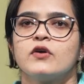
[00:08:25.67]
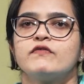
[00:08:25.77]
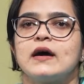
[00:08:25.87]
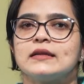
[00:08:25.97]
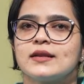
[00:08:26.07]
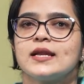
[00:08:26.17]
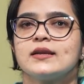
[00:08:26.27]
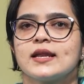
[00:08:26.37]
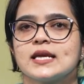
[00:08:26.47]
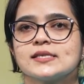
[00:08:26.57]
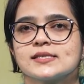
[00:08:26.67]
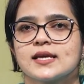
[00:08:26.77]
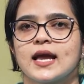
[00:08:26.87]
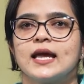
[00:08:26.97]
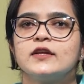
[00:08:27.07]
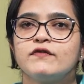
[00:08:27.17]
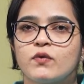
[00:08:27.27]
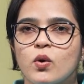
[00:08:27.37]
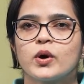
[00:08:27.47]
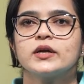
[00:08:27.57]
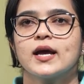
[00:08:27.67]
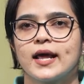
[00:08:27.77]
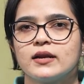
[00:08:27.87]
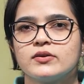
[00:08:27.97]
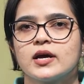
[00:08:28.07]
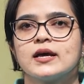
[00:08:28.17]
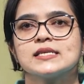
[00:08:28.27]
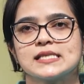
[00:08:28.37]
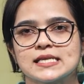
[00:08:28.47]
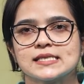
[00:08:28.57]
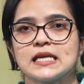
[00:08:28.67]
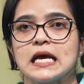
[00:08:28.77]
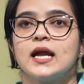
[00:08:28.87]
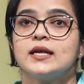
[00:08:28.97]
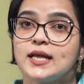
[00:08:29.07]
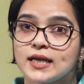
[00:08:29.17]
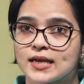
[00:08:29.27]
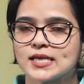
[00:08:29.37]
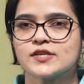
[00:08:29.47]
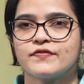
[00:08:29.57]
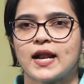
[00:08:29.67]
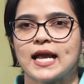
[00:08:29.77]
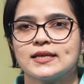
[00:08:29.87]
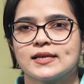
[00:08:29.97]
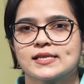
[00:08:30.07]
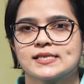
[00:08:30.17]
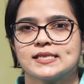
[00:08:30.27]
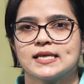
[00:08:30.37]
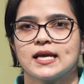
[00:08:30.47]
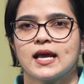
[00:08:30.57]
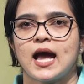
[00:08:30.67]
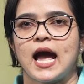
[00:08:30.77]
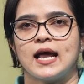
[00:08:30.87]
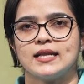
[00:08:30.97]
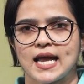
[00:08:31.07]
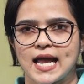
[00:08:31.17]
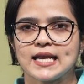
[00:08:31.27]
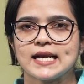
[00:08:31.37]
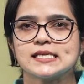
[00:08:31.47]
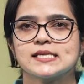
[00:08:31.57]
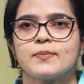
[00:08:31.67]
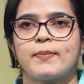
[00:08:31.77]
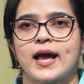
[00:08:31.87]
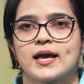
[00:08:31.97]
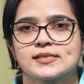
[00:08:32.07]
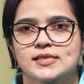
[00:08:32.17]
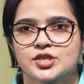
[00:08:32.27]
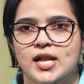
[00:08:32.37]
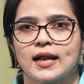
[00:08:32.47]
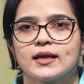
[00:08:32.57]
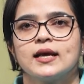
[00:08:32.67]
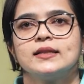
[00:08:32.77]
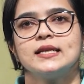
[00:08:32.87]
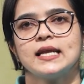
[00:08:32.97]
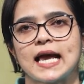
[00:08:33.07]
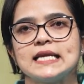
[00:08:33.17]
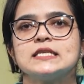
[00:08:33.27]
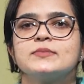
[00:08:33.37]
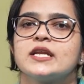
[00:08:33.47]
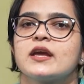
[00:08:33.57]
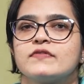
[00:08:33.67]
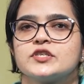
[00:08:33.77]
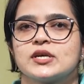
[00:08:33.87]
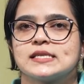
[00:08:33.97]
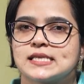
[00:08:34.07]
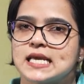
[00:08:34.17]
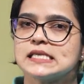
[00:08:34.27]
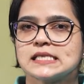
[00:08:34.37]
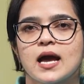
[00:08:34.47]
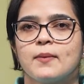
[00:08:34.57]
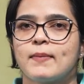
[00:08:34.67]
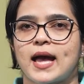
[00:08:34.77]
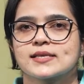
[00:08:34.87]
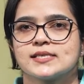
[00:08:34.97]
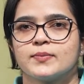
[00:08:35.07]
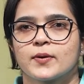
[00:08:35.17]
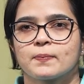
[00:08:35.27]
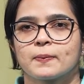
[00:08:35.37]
Further increase in the forward current results in decrease of light intensity, and the LEDs are biased such that the light emitting efficiency is maximum.